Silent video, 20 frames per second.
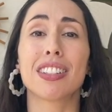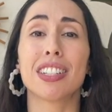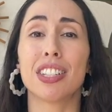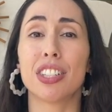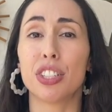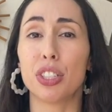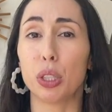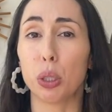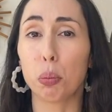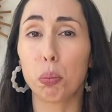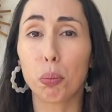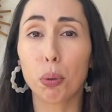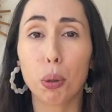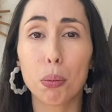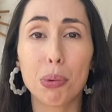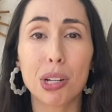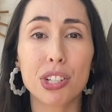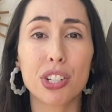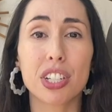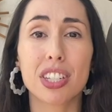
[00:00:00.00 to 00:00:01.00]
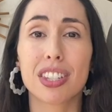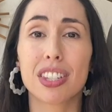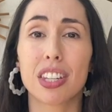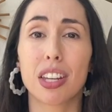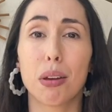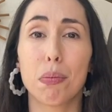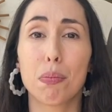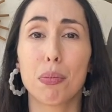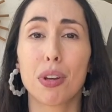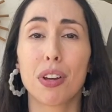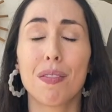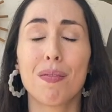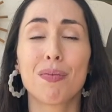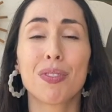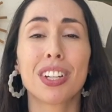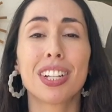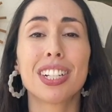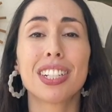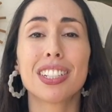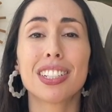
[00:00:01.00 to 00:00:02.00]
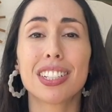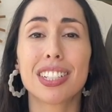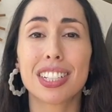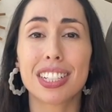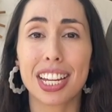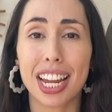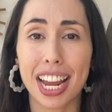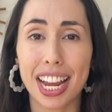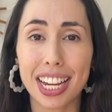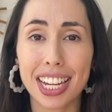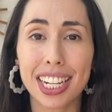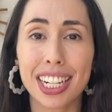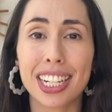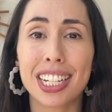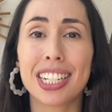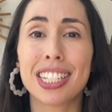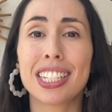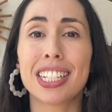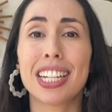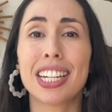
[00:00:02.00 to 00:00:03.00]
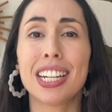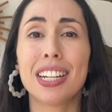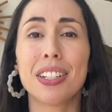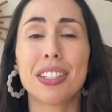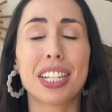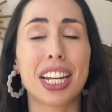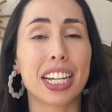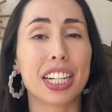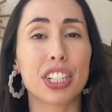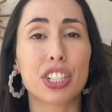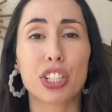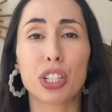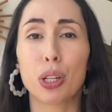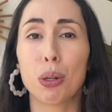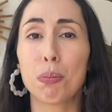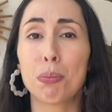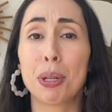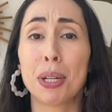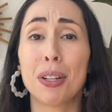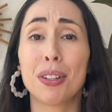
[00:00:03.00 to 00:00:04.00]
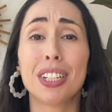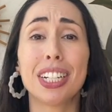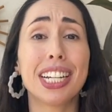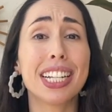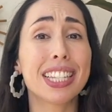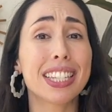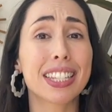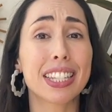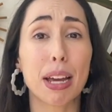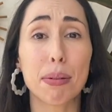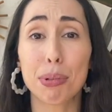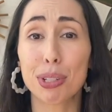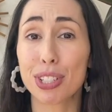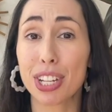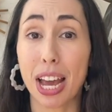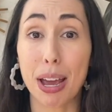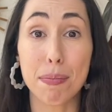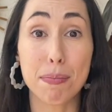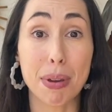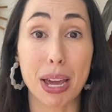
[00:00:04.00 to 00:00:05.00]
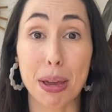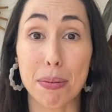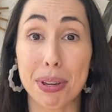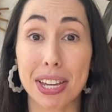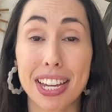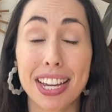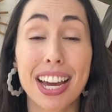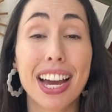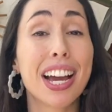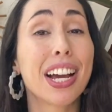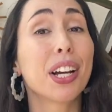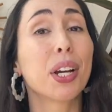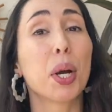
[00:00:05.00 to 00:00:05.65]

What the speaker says: This is your permission slip to take it easy, take a chill pill. It's summertime, baby.